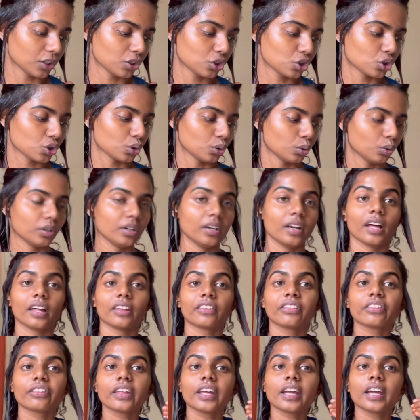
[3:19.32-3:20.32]
show
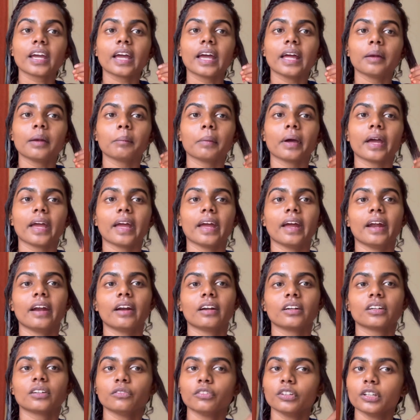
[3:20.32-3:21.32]
nothing and my
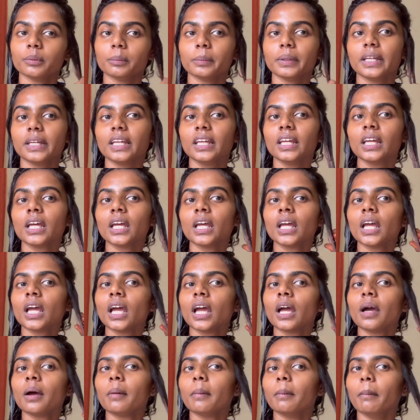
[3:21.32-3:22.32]
hair will be
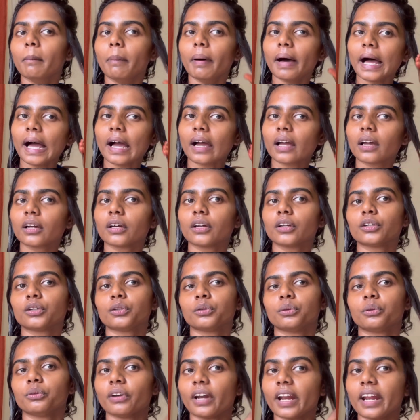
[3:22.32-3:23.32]
back
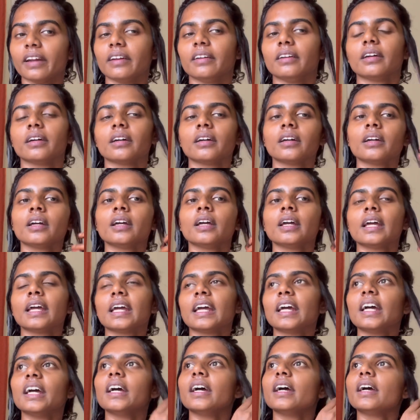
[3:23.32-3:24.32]
to red.
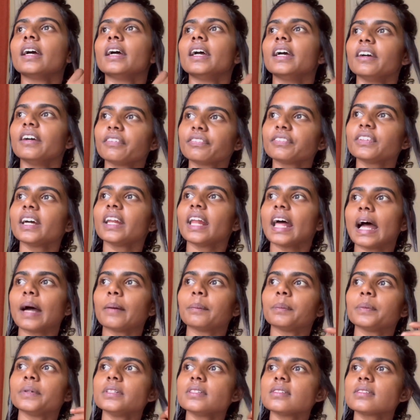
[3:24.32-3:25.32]
If that
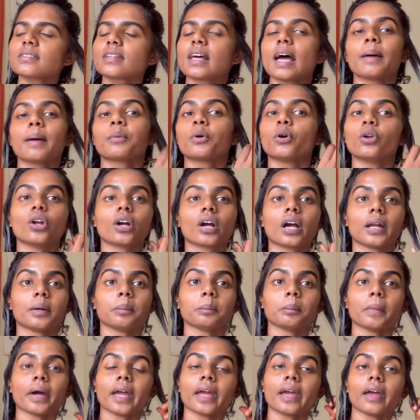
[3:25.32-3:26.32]
happens, I'm gonna
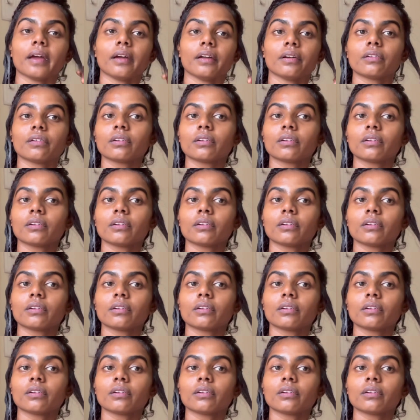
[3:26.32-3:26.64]
cut my hair.